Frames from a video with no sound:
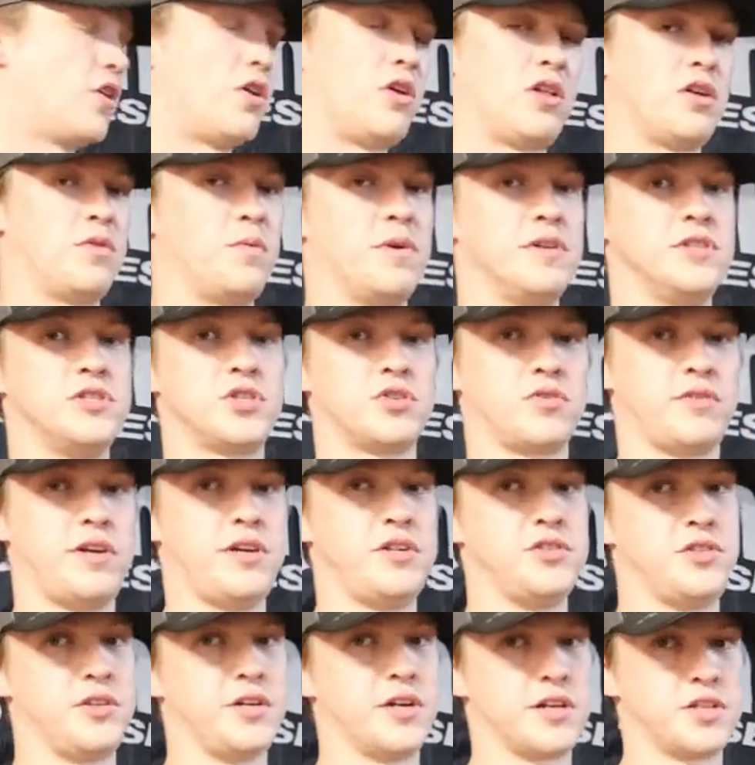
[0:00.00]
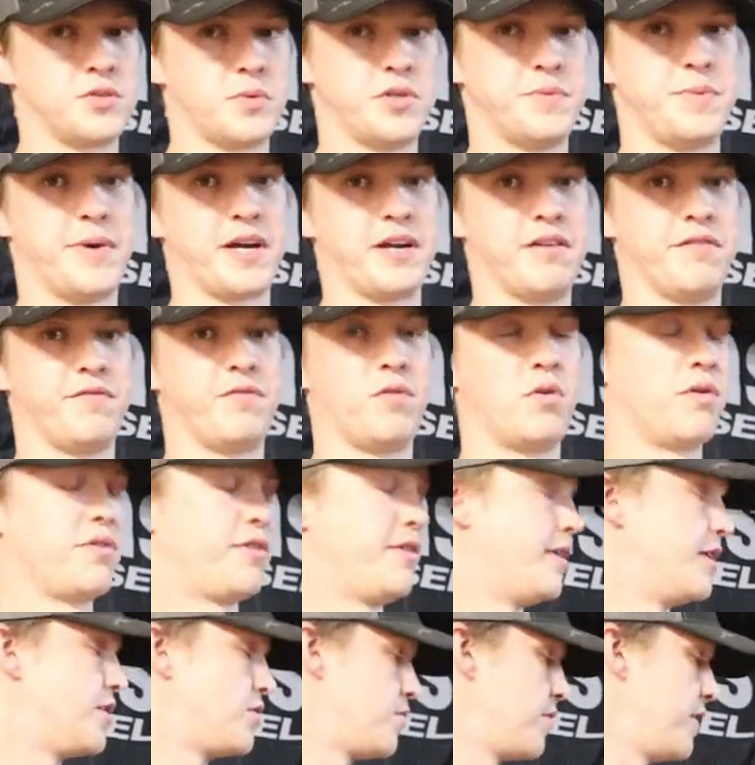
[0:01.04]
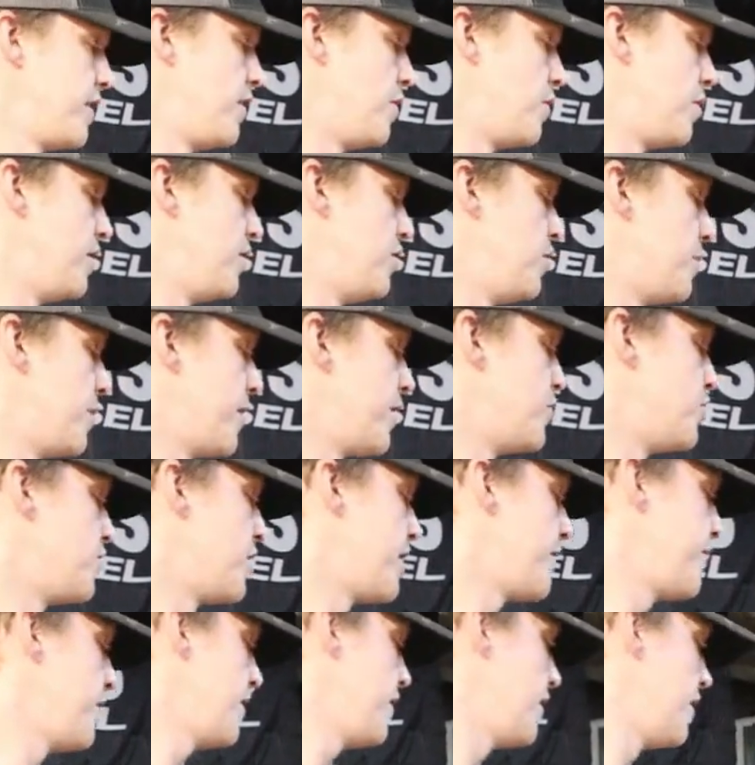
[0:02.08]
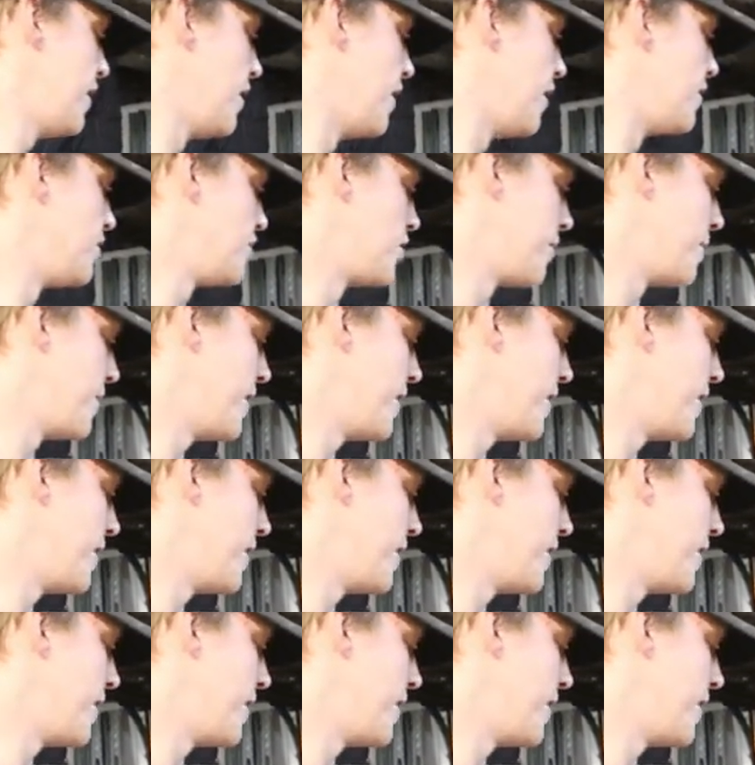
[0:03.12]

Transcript: it all on one screen, so you gotta switch back and forth, and it's really annoying to do while you're driving. So